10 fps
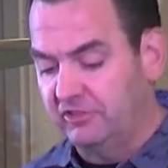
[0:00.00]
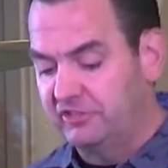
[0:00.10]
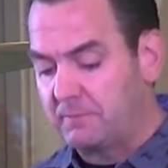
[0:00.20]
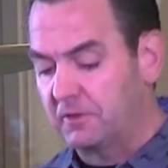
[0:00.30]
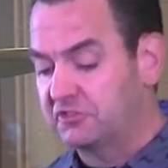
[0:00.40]

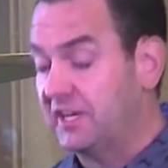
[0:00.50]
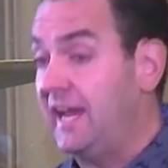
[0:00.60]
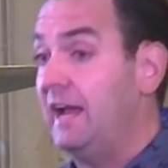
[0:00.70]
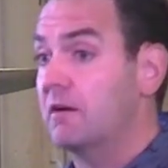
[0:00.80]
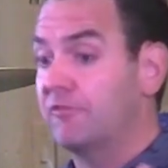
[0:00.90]
Shepherds
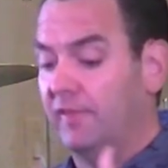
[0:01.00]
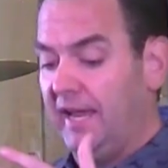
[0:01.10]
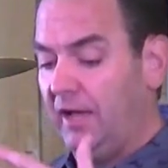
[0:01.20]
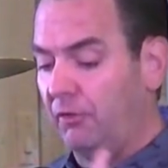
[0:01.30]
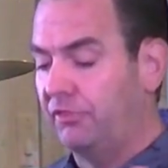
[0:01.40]
care for the
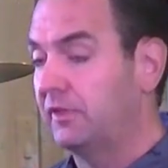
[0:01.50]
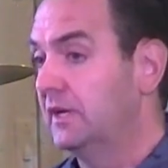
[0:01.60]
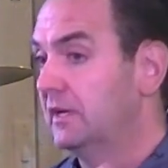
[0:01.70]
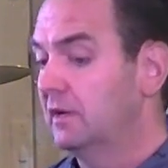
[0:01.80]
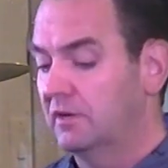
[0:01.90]
health
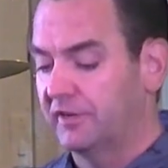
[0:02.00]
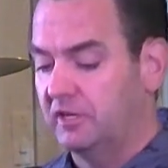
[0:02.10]
of a